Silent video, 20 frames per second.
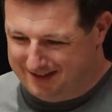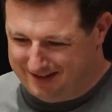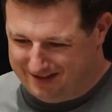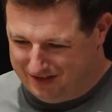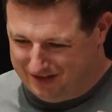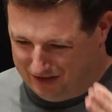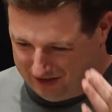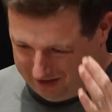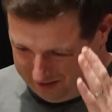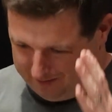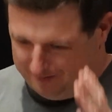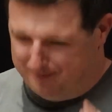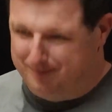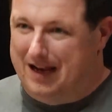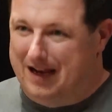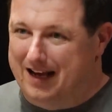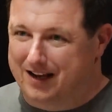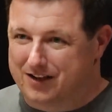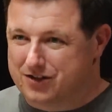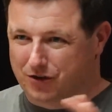just
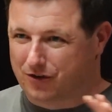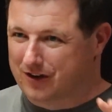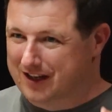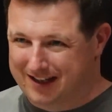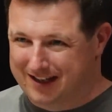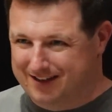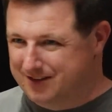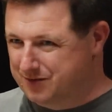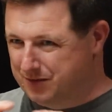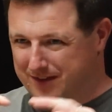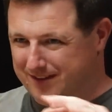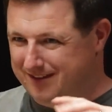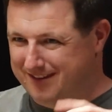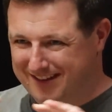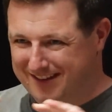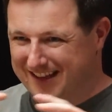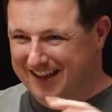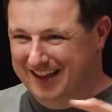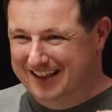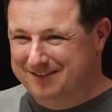black screens with
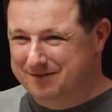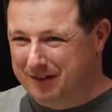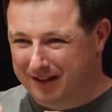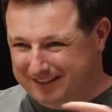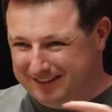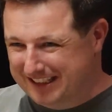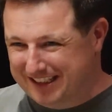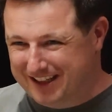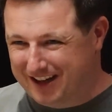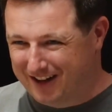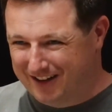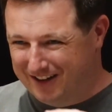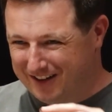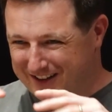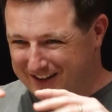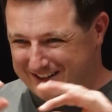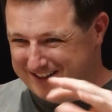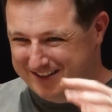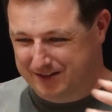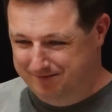
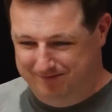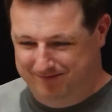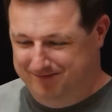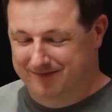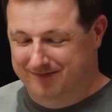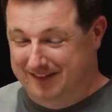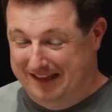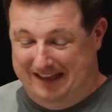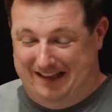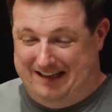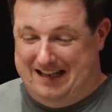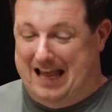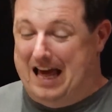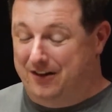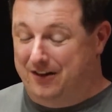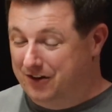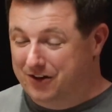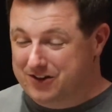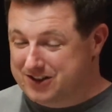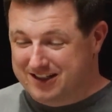multicolored
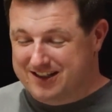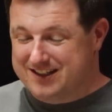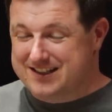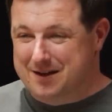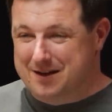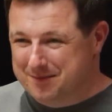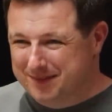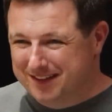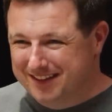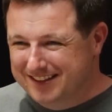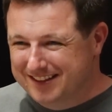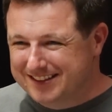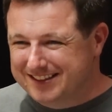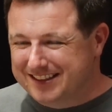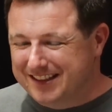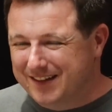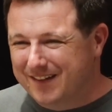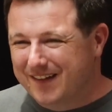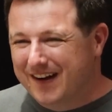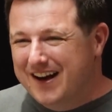letters and symbols,
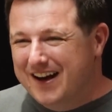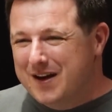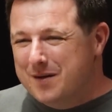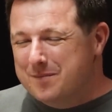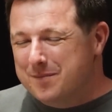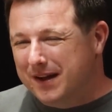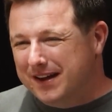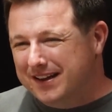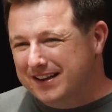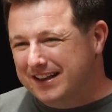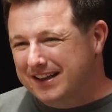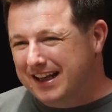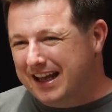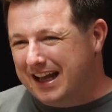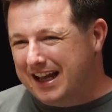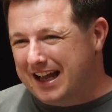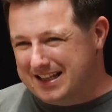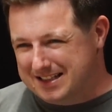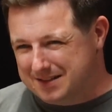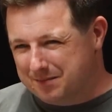But
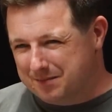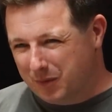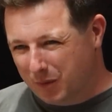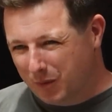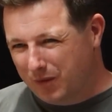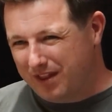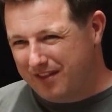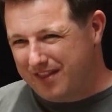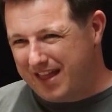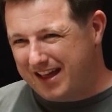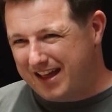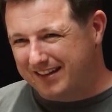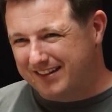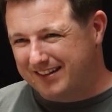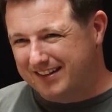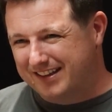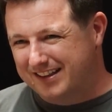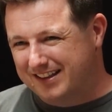is it more than that?